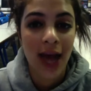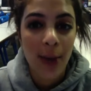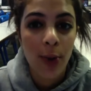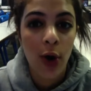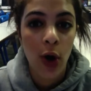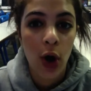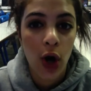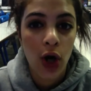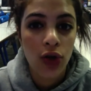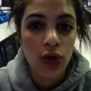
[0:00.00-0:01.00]
type of
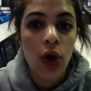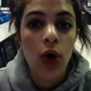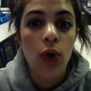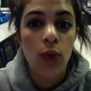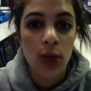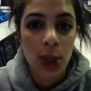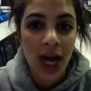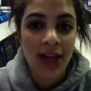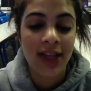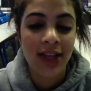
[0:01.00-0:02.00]
class which
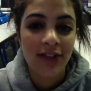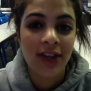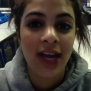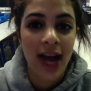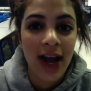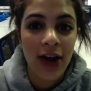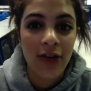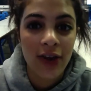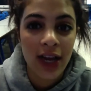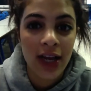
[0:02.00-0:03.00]
has different
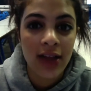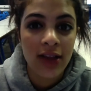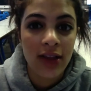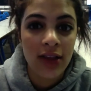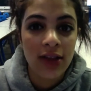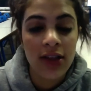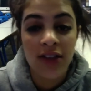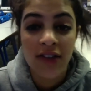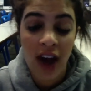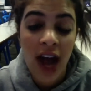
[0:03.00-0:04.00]
categories to
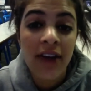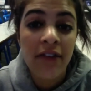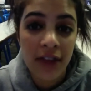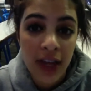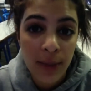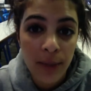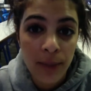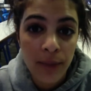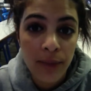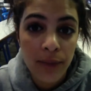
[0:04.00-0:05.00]
define a theme.
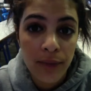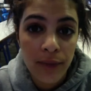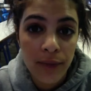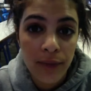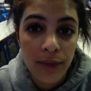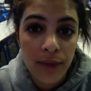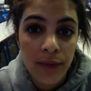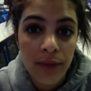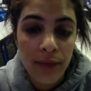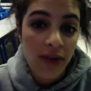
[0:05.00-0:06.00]

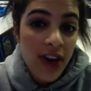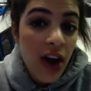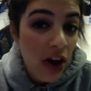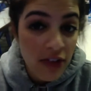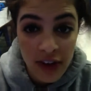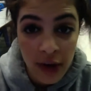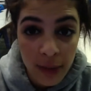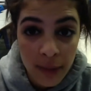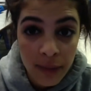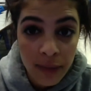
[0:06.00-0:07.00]
Within our
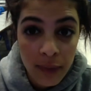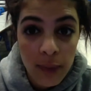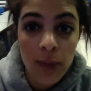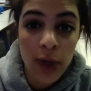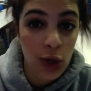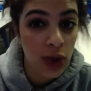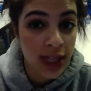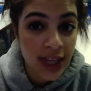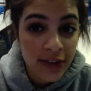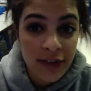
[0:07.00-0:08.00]
film, we use
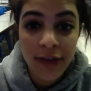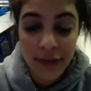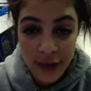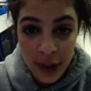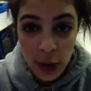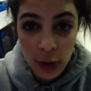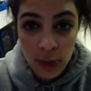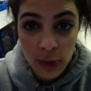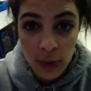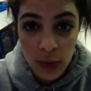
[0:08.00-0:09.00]
different
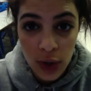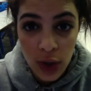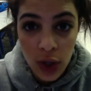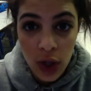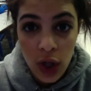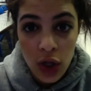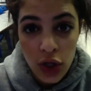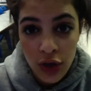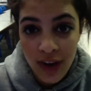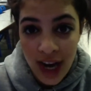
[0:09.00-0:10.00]
films
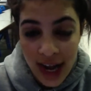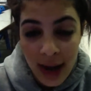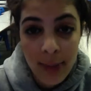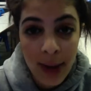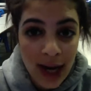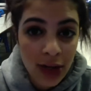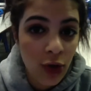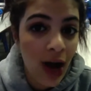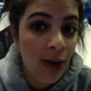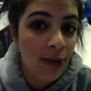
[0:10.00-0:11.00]
to relate back to
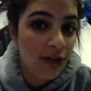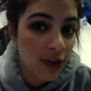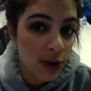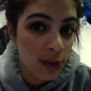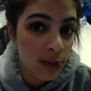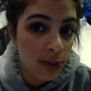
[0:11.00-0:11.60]
our film,